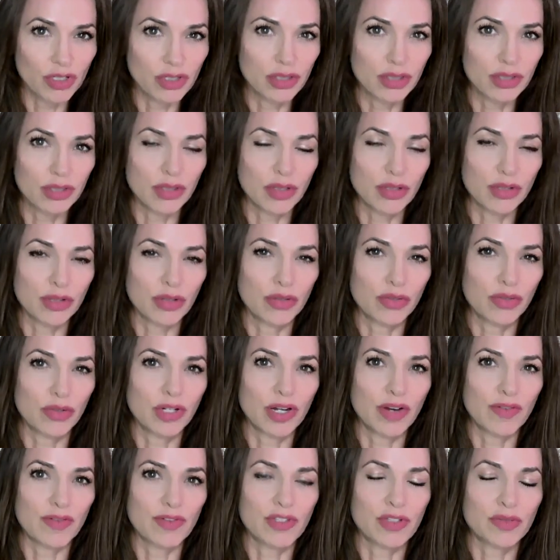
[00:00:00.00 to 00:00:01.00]
So
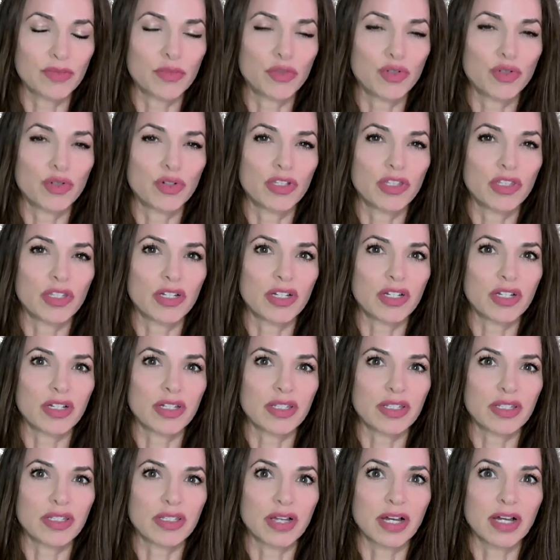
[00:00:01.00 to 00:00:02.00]
whenever the moon and the
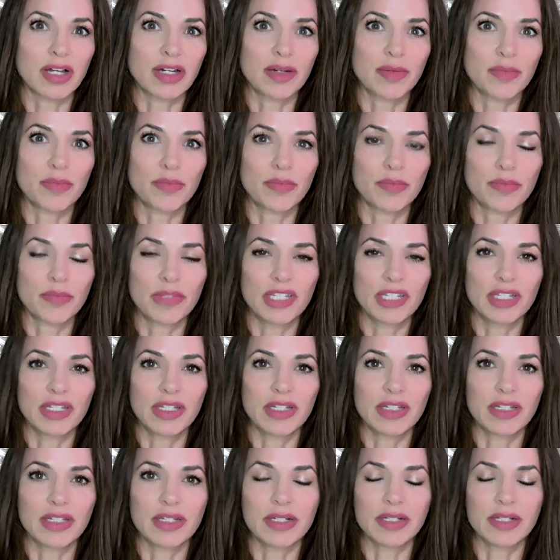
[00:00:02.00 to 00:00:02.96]
sun meet,